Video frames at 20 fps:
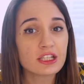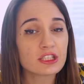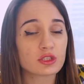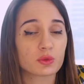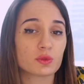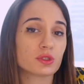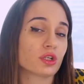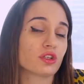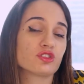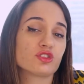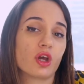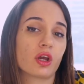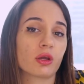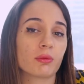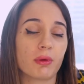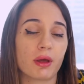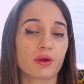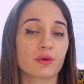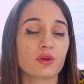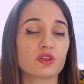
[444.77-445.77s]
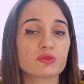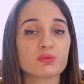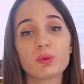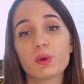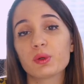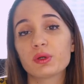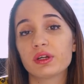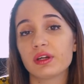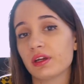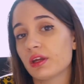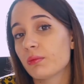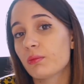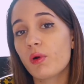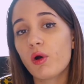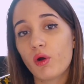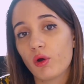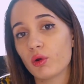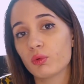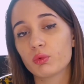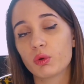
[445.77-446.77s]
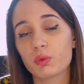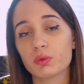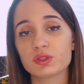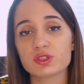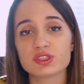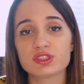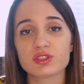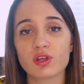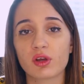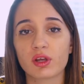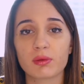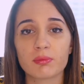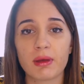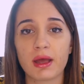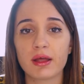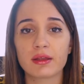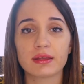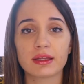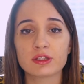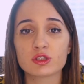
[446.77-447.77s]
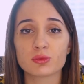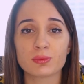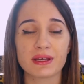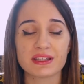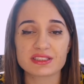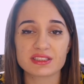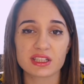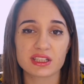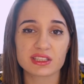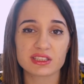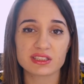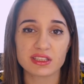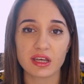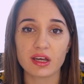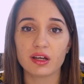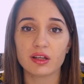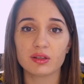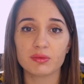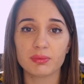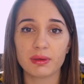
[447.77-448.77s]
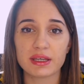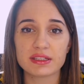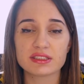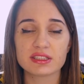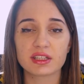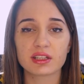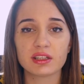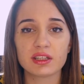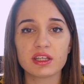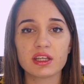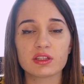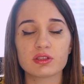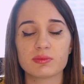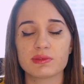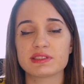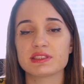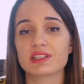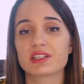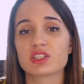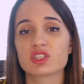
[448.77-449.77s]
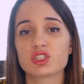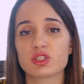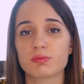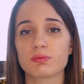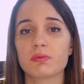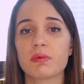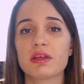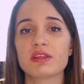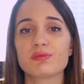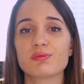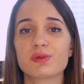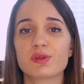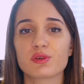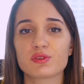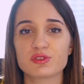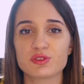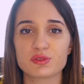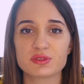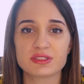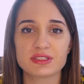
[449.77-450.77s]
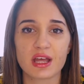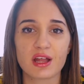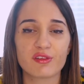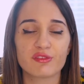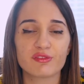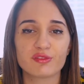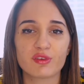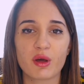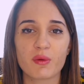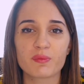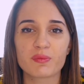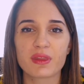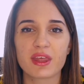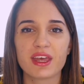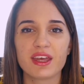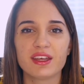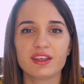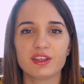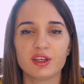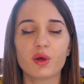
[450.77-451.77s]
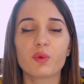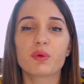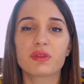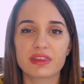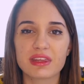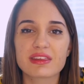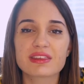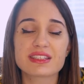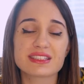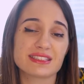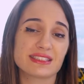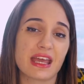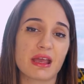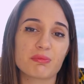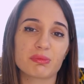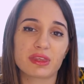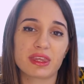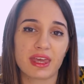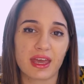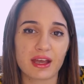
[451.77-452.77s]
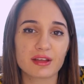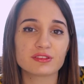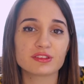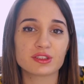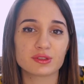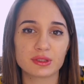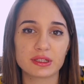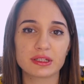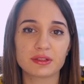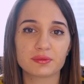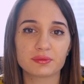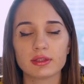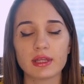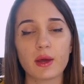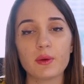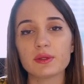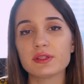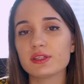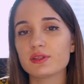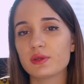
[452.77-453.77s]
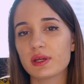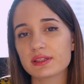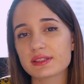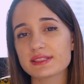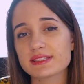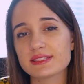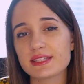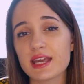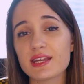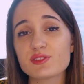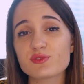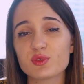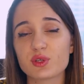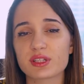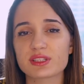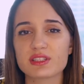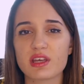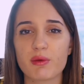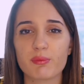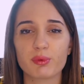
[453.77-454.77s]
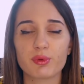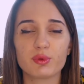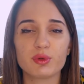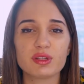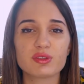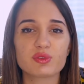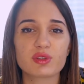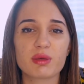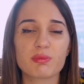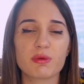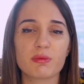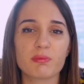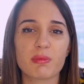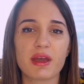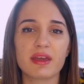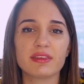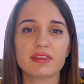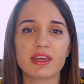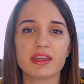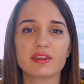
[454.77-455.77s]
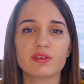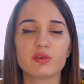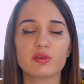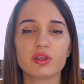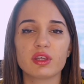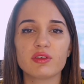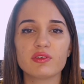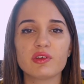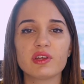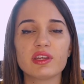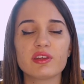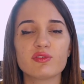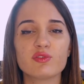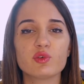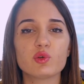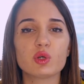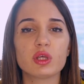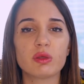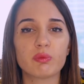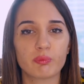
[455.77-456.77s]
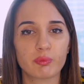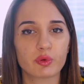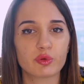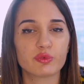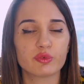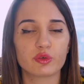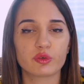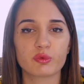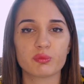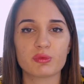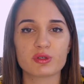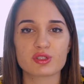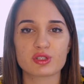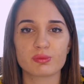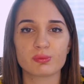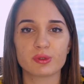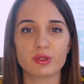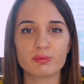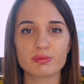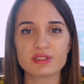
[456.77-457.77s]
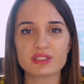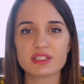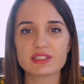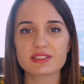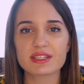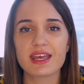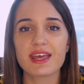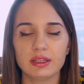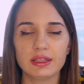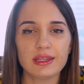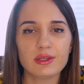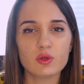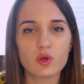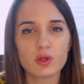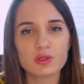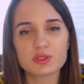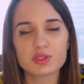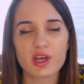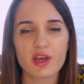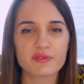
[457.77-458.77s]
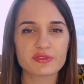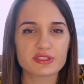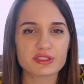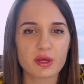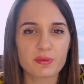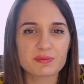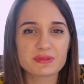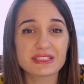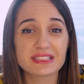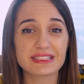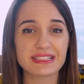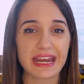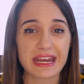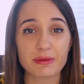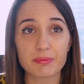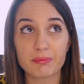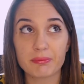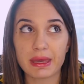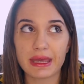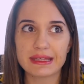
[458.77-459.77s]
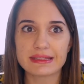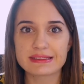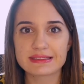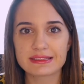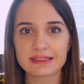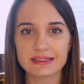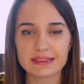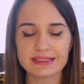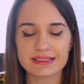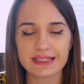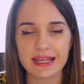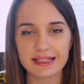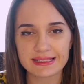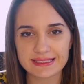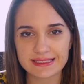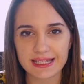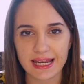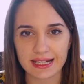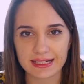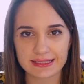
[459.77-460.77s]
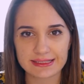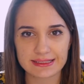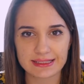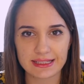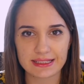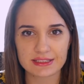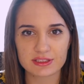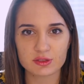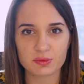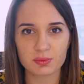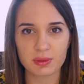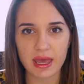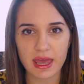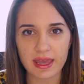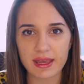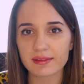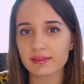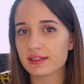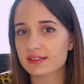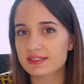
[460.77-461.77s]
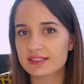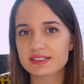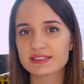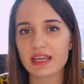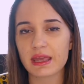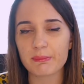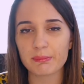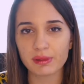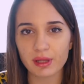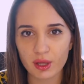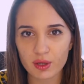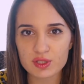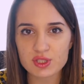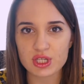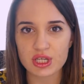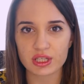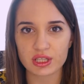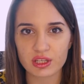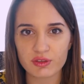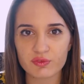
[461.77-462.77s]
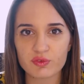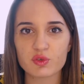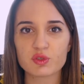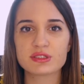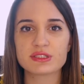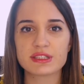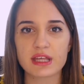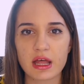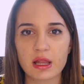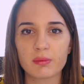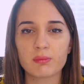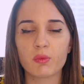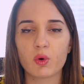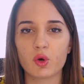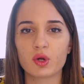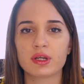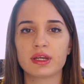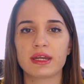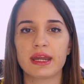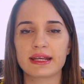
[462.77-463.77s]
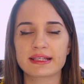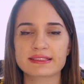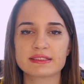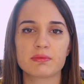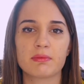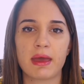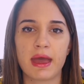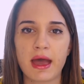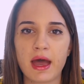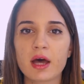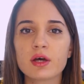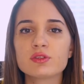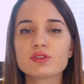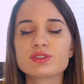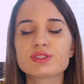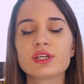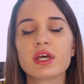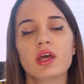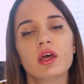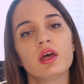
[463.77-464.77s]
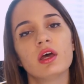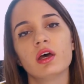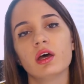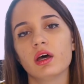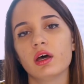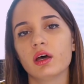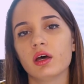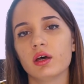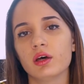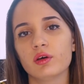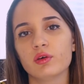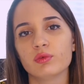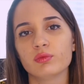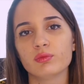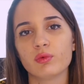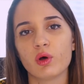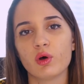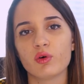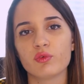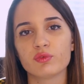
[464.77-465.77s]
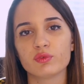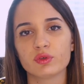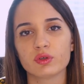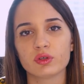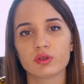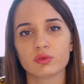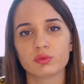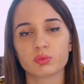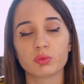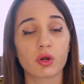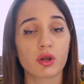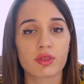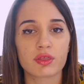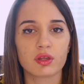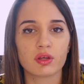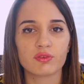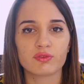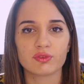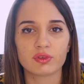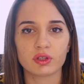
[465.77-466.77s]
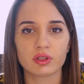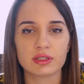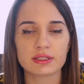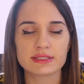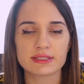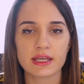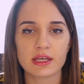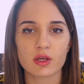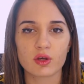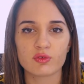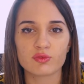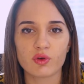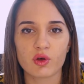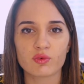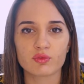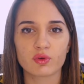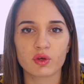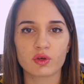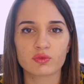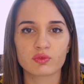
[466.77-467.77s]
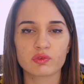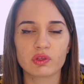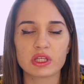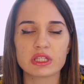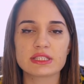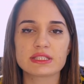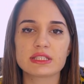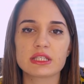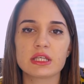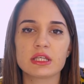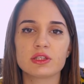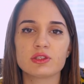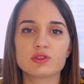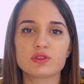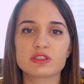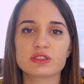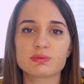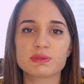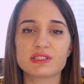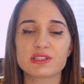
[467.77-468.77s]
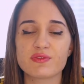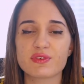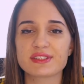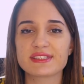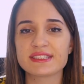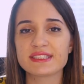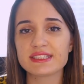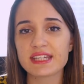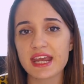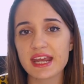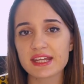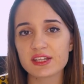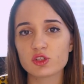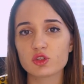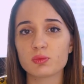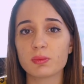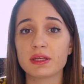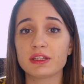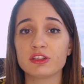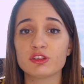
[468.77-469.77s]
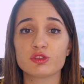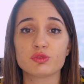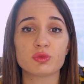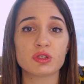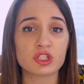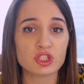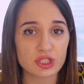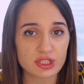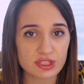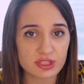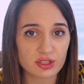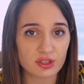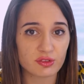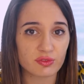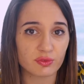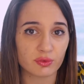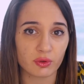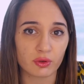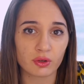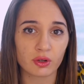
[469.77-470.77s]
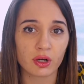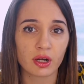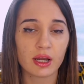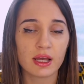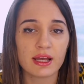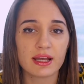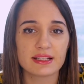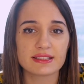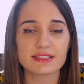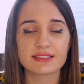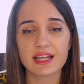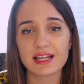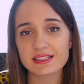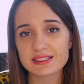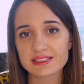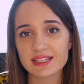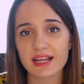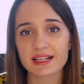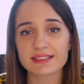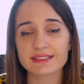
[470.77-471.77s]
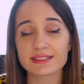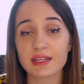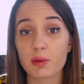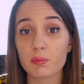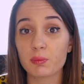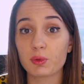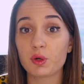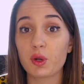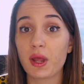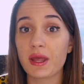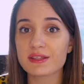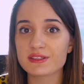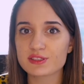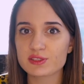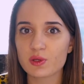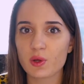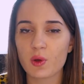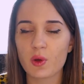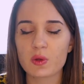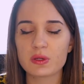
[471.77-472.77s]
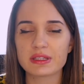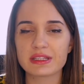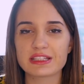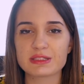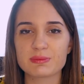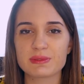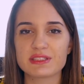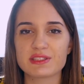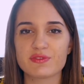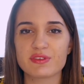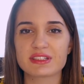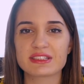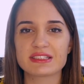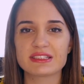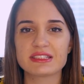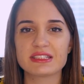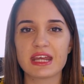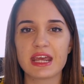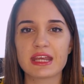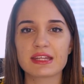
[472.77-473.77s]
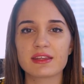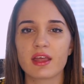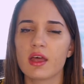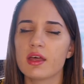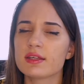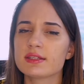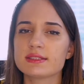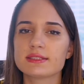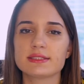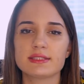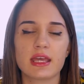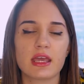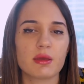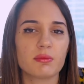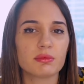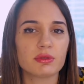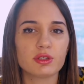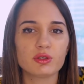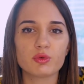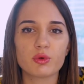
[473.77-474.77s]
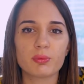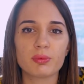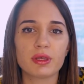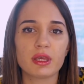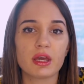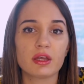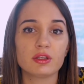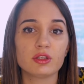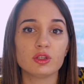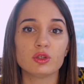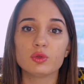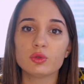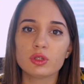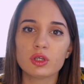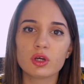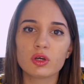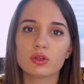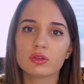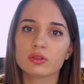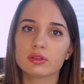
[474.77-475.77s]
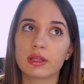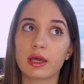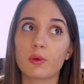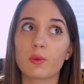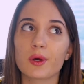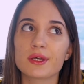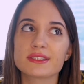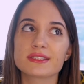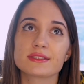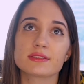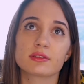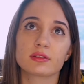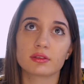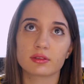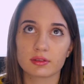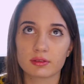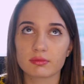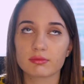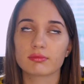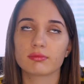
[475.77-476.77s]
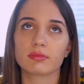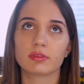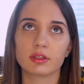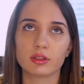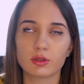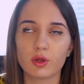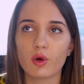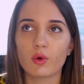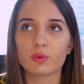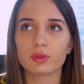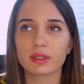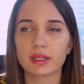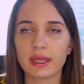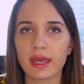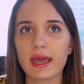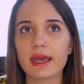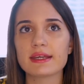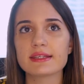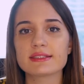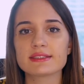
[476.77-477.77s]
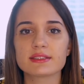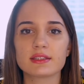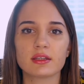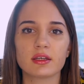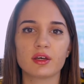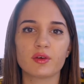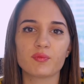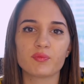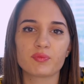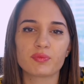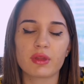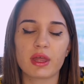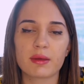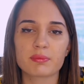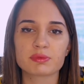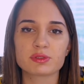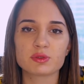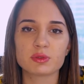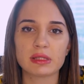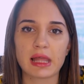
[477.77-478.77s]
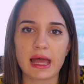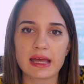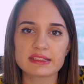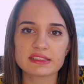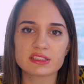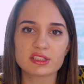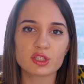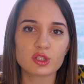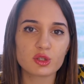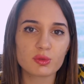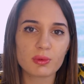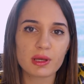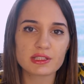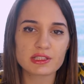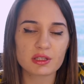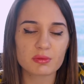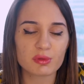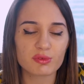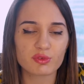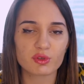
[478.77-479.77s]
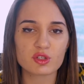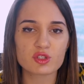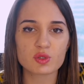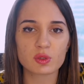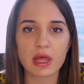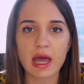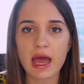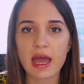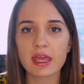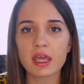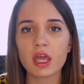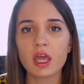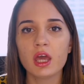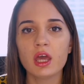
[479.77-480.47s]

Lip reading: So we don't talk about cross-border anymore. We will just talk about a domestic sale, basically a domestic shipment, because you sell from, within the same country. Now in the United States, for example, you need to keep in mind that even if you import for commercial purposes, then you also have some state-based sales taxes to pay, and that's the same logic. If you sell more than X amount worth of, let's say, of goods into a specific state, you may need to register for a sales tax number and so on in a specific state. Same in the European Union, that was the case up to last year, basically for July.